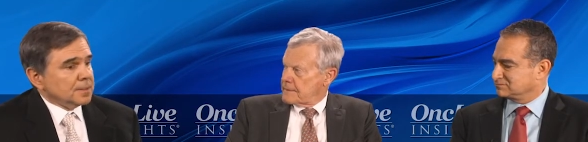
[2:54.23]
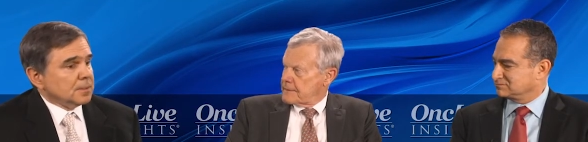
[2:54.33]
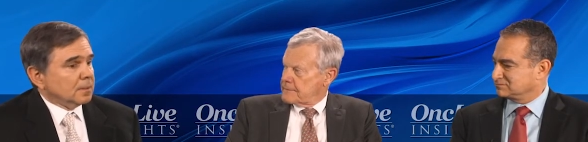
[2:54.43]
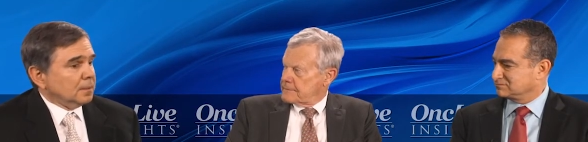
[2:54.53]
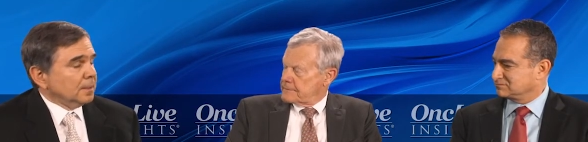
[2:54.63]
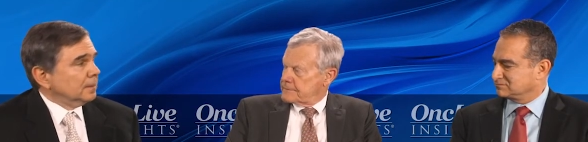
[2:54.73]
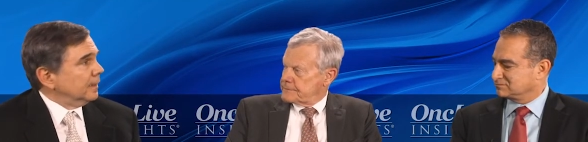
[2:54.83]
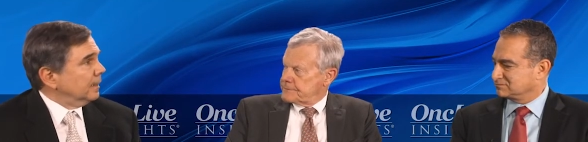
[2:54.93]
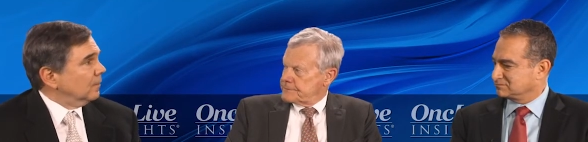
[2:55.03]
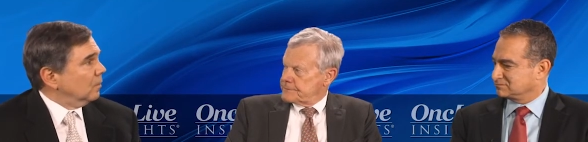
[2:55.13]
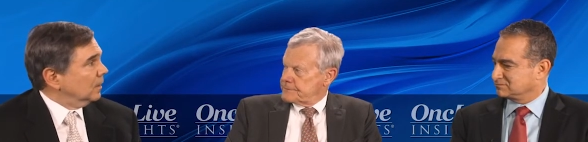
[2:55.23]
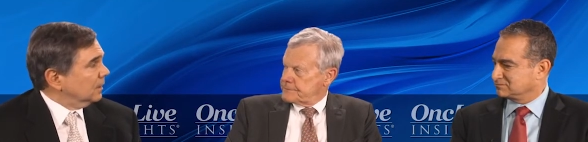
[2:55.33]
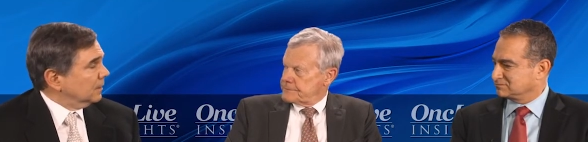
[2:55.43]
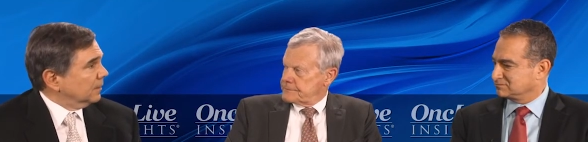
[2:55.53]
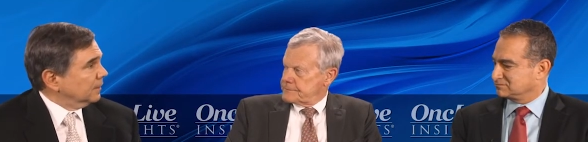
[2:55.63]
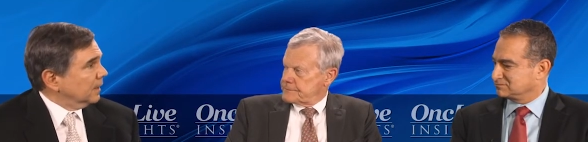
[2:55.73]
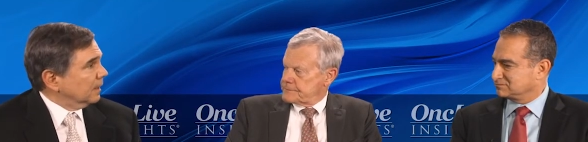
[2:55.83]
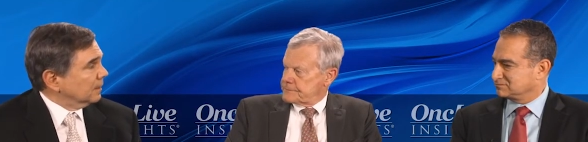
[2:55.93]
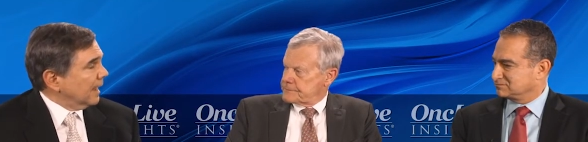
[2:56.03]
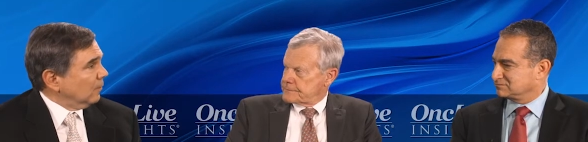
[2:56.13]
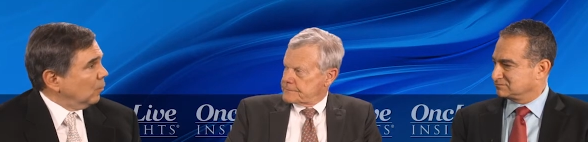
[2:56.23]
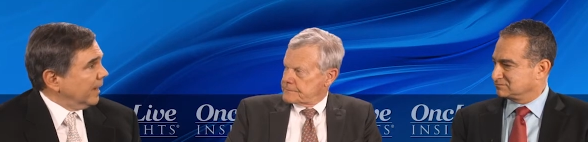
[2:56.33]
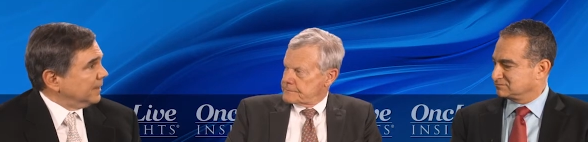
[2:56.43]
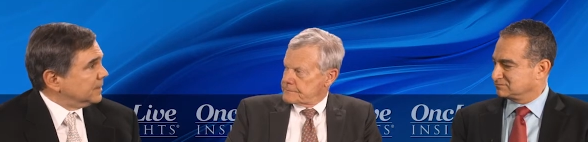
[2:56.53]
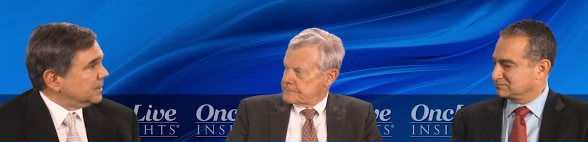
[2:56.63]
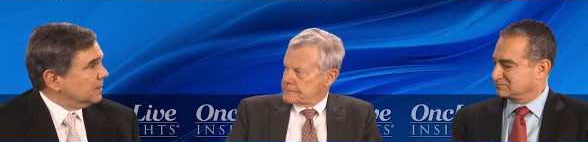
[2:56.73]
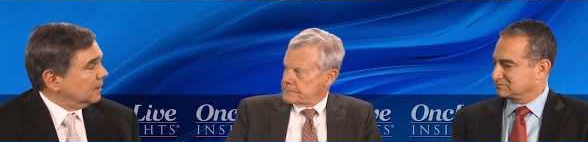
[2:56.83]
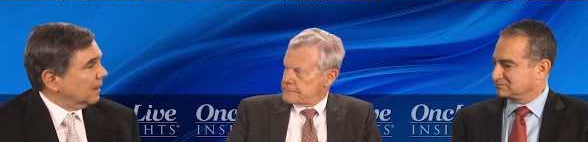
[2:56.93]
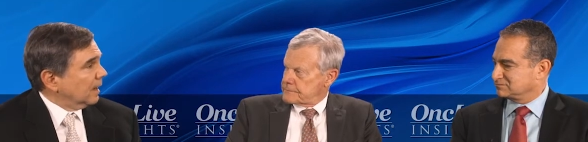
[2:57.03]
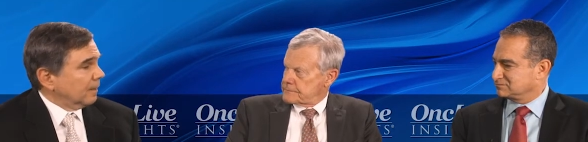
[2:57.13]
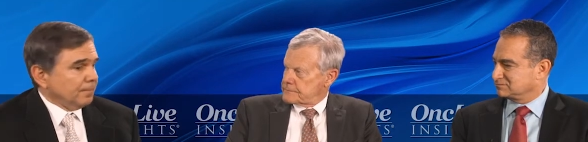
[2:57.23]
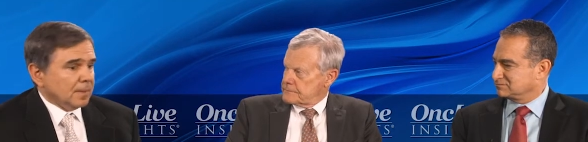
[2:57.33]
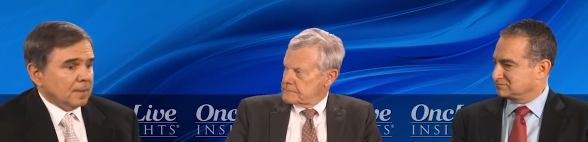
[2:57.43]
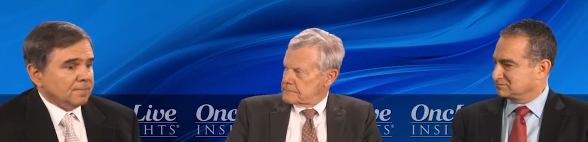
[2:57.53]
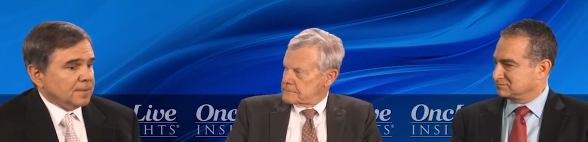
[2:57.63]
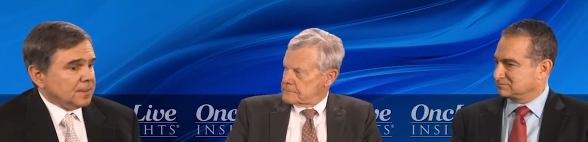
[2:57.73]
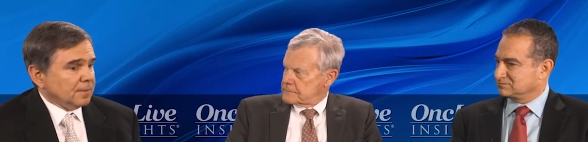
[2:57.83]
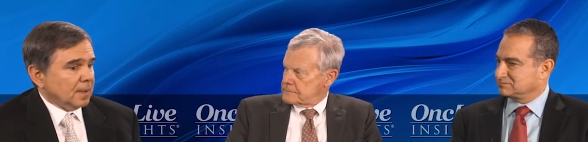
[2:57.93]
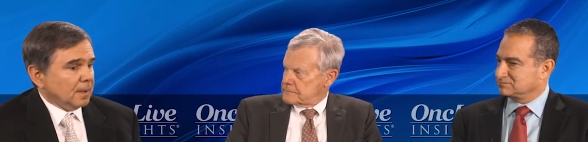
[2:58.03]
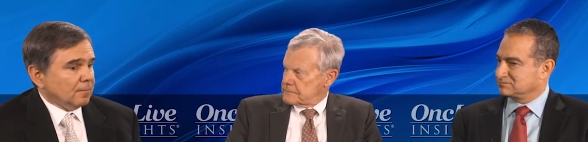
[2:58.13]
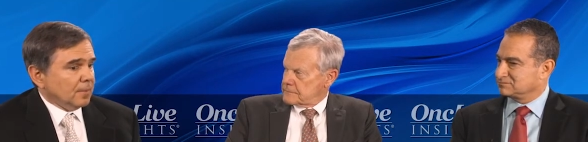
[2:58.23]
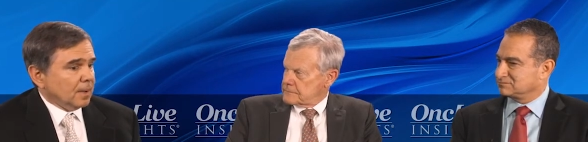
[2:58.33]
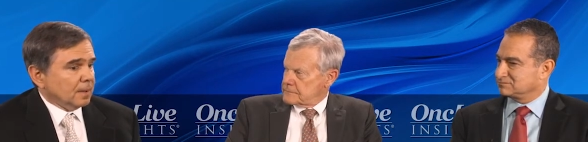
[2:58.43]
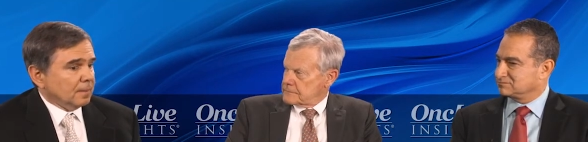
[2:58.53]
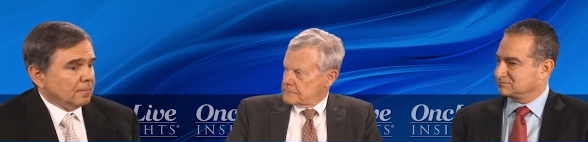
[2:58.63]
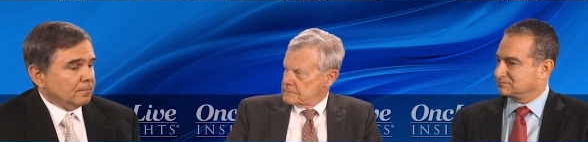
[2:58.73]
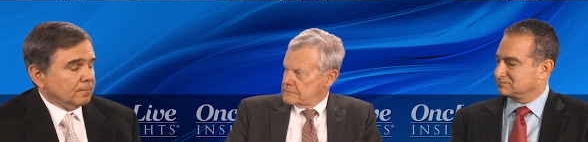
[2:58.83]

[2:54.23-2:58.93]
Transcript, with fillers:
Speaker 1: So clearly, uh, light weights, uh, uh, uh,